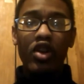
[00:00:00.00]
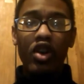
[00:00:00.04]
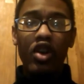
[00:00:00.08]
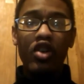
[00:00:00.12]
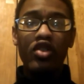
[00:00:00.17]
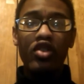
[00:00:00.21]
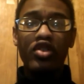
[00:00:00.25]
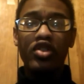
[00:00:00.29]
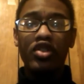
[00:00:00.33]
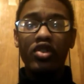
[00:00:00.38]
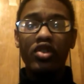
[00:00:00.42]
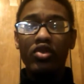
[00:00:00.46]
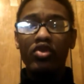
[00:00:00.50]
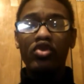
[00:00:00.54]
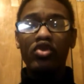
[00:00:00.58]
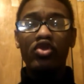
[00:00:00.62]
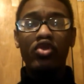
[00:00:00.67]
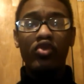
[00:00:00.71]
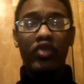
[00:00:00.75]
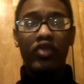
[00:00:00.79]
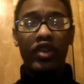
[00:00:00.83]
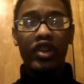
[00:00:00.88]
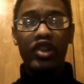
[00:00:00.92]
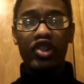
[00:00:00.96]
Also,
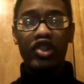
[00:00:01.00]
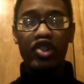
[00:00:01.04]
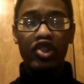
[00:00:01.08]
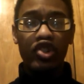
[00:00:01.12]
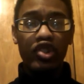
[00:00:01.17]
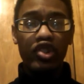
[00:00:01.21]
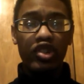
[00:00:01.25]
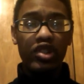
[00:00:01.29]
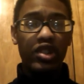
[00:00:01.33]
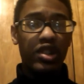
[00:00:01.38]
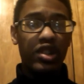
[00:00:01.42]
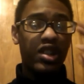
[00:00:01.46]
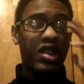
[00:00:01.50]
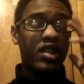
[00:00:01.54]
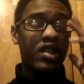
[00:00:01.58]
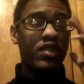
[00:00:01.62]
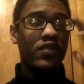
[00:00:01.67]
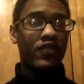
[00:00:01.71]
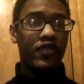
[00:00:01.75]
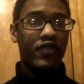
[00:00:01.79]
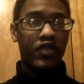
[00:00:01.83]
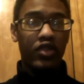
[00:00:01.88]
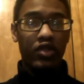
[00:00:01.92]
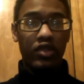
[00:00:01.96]
direction
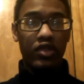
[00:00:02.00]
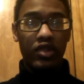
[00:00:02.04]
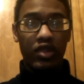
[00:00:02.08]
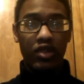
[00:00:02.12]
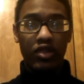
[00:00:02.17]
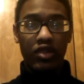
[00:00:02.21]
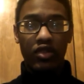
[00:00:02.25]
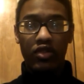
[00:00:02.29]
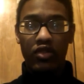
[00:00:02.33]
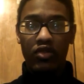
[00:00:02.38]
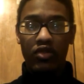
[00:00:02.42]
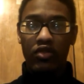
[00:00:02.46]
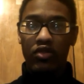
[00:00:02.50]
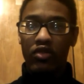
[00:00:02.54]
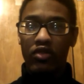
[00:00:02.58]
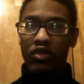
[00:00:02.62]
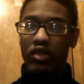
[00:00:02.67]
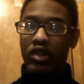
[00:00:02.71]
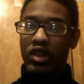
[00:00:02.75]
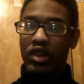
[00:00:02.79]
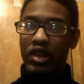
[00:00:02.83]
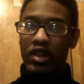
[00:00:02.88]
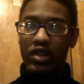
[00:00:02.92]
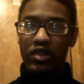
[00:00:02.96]
is very
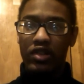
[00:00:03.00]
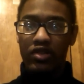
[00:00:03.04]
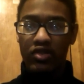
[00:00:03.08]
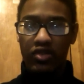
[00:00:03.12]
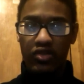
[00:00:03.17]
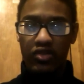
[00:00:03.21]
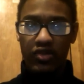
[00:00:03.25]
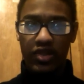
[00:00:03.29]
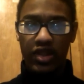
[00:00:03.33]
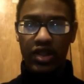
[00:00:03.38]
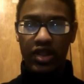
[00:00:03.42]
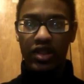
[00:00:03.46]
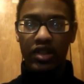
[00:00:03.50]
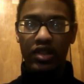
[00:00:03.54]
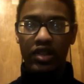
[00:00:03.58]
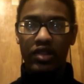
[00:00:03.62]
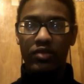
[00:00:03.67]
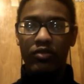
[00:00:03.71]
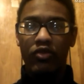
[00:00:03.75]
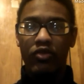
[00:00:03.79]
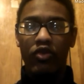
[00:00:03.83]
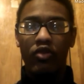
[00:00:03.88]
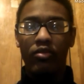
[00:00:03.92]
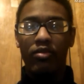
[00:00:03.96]

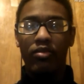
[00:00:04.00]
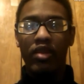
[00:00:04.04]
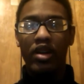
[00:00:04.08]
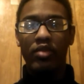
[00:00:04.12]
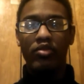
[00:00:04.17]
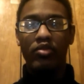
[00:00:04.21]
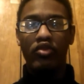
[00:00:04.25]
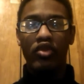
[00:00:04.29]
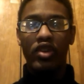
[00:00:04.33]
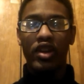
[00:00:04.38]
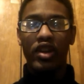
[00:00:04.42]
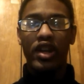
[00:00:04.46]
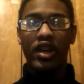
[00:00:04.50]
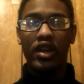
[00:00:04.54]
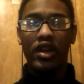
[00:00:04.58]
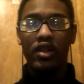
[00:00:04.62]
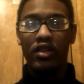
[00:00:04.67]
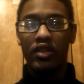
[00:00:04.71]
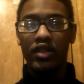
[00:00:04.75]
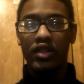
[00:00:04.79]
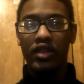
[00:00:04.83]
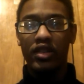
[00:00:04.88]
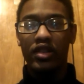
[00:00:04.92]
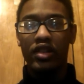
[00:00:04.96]
entertaining by Brett
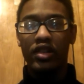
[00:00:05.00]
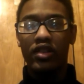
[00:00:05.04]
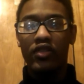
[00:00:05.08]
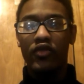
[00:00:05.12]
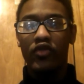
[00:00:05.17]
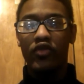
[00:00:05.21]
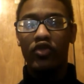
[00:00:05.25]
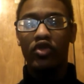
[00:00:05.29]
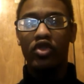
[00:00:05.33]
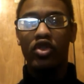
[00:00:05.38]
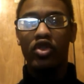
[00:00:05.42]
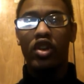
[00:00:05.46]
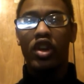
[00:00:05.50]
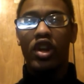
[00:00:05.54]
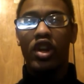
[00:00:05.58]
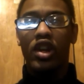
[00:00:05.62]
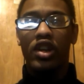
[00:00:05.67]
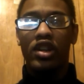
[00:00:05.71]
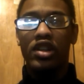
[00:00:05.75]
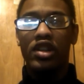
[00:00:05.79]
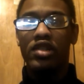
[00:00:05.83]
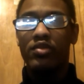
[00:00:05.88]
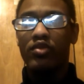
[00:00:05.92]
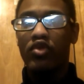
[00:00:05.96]
Haley.
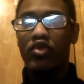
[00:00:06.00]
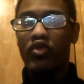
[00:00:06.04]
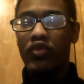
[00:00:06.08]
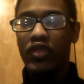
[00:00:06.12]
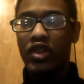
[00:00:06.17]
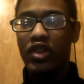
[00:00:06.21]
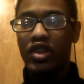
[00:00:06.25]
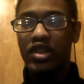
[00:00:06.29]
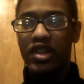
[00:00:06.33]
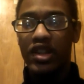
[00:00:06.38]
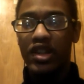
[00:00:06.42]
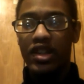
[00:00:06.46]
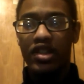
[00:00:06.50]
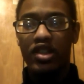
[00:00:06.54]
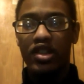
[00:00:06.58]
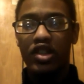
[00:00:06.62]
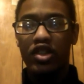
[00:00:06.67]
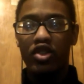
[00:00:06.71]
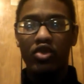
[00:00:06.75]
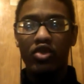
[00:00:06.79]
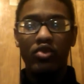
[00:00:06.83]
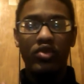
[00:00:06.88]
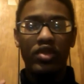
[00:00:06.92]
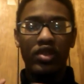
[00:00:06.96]
This movie is
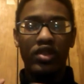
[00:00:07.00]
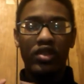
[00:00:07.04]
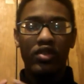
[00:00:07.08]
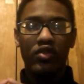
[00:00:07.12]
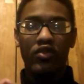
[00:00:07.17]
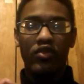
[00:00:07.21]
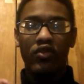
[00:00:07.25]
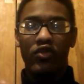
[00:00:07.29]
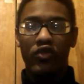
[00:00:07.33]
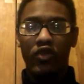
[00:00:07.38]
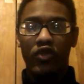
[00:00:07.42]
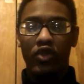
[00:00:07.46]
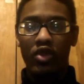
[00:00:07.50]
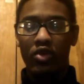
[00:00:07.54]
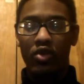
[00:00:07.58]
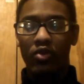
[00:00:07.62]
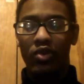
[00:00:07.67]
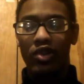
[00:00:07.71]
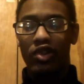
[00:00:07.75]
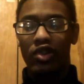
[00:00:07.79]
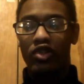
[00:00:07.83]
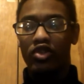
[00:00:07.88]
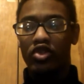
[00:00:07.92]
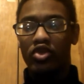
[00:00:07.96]
executed very
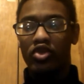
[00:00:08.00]
well.